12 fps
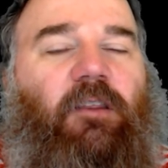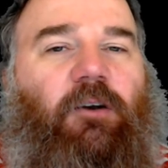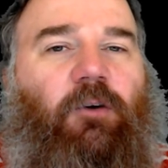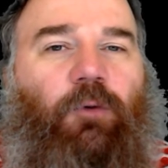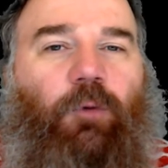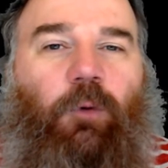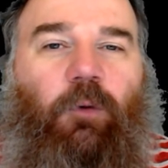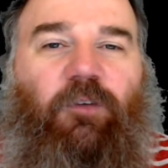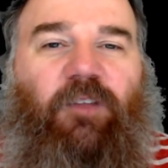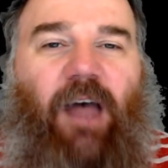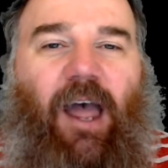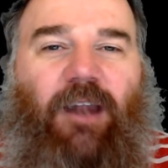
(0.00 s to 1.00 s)
the crew
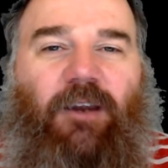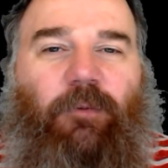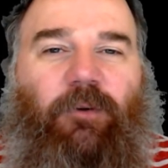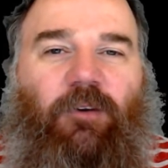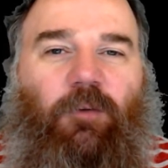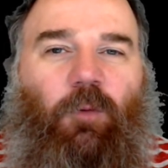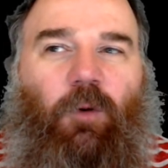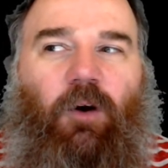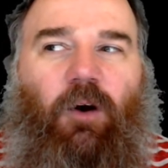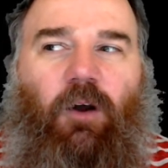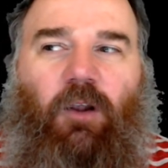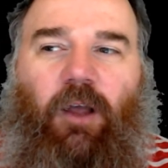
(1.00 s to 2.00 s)
of the Anubis
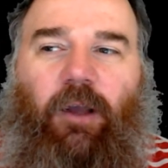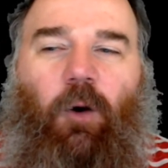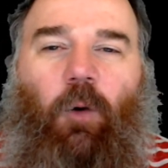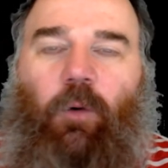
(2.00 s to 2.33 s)
were like